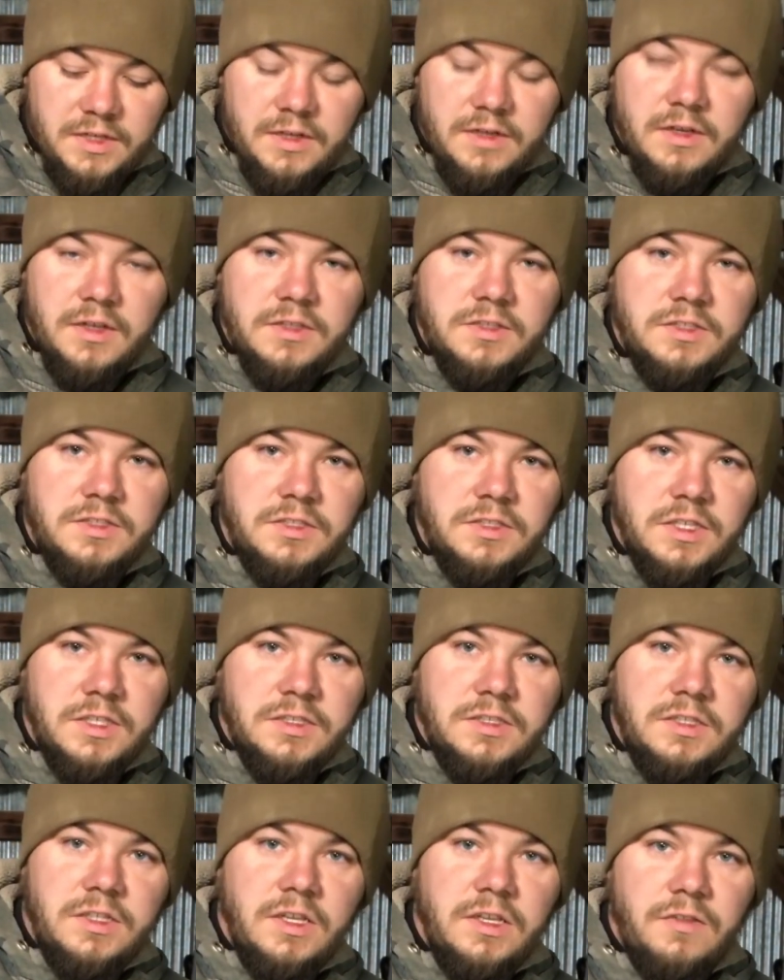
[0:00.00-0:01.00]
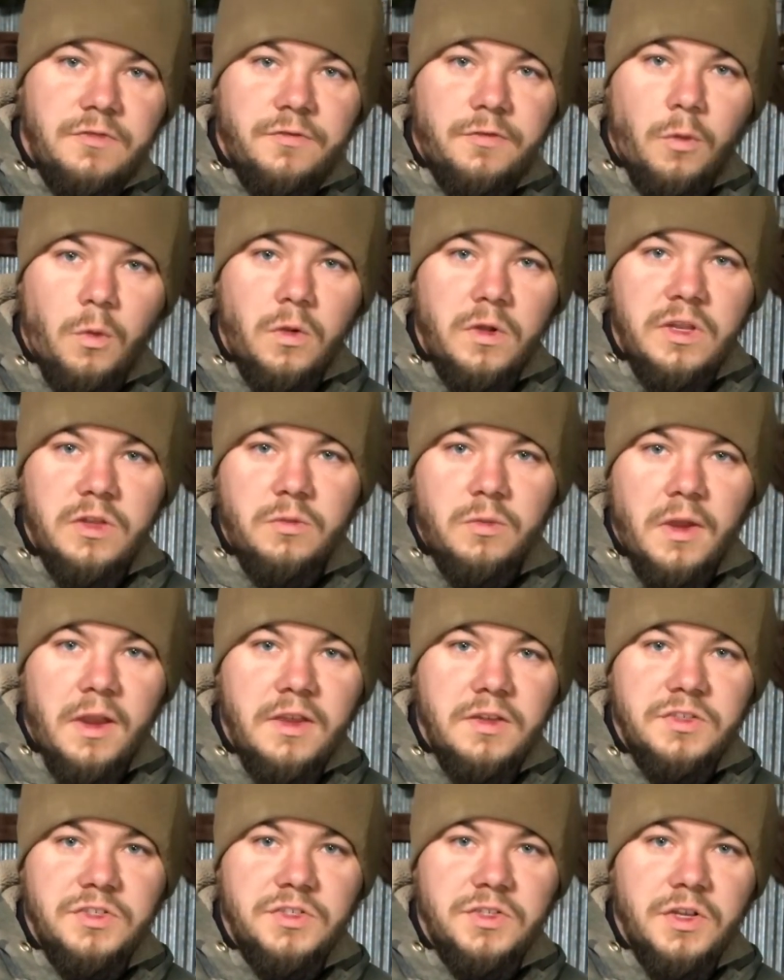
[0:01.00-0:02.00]
in a 60-40
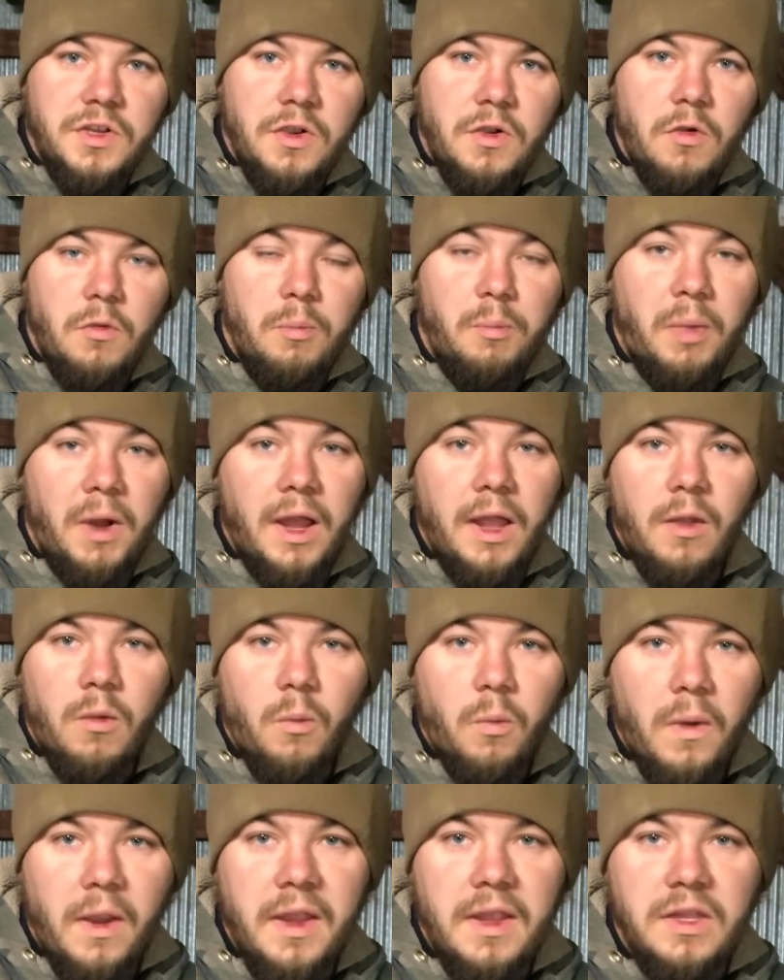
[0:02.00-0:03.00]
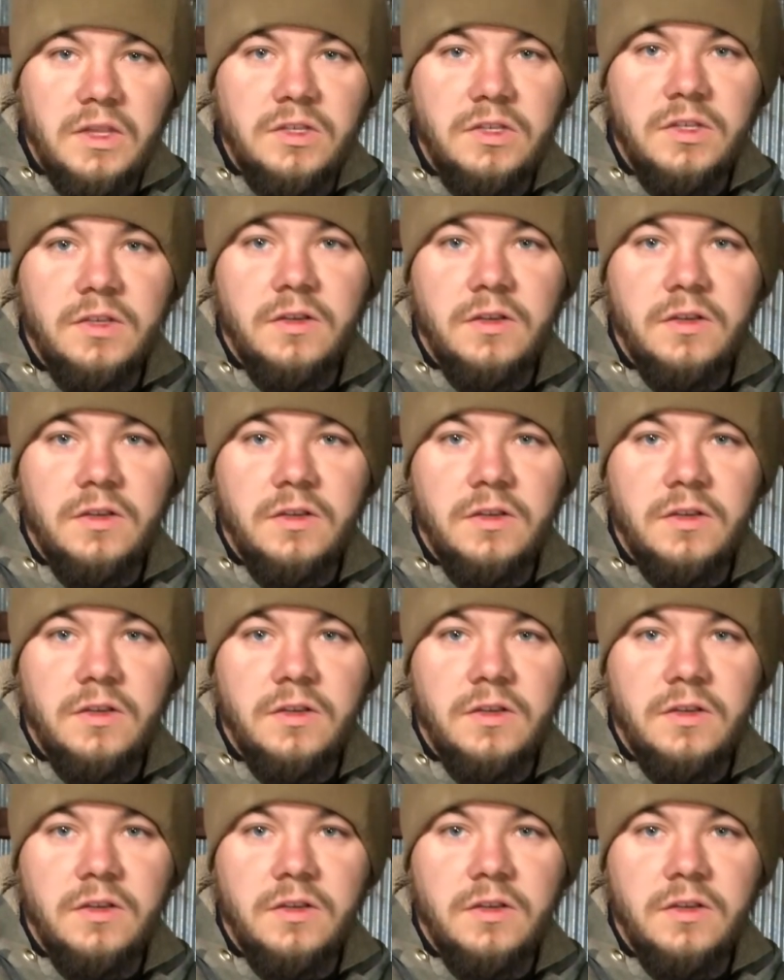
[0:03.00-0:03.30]
ratio by weight